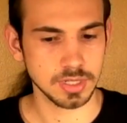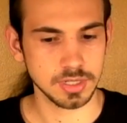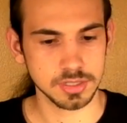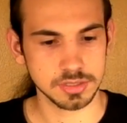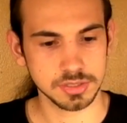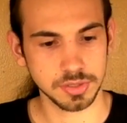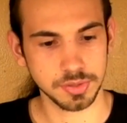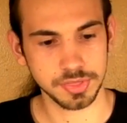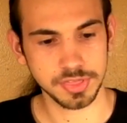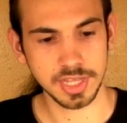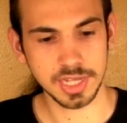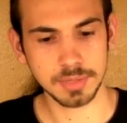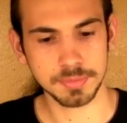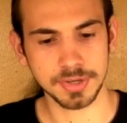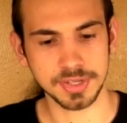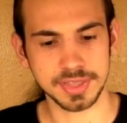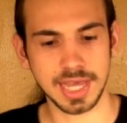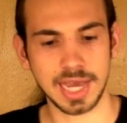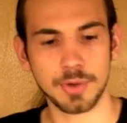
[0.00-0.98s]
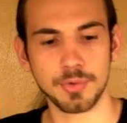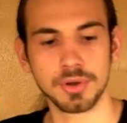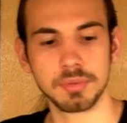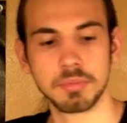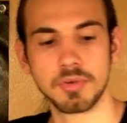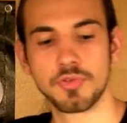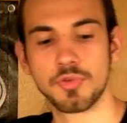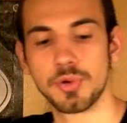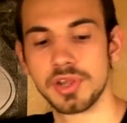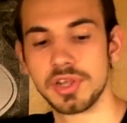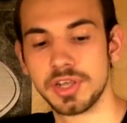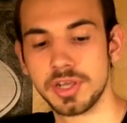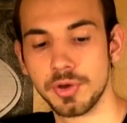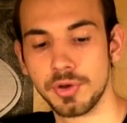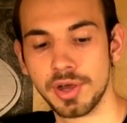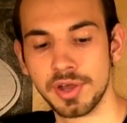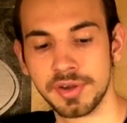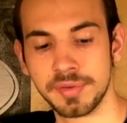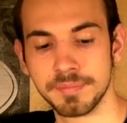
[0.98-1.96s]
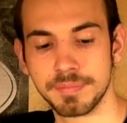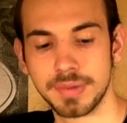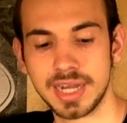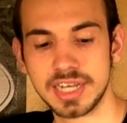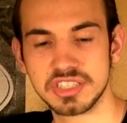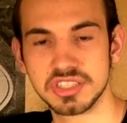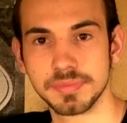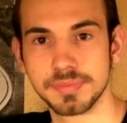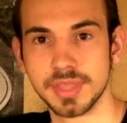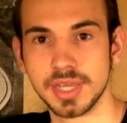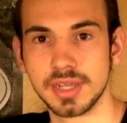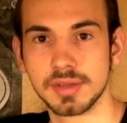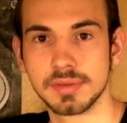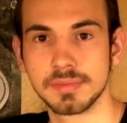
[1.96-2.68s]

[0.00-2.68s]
So think about that one before you go out and buy something.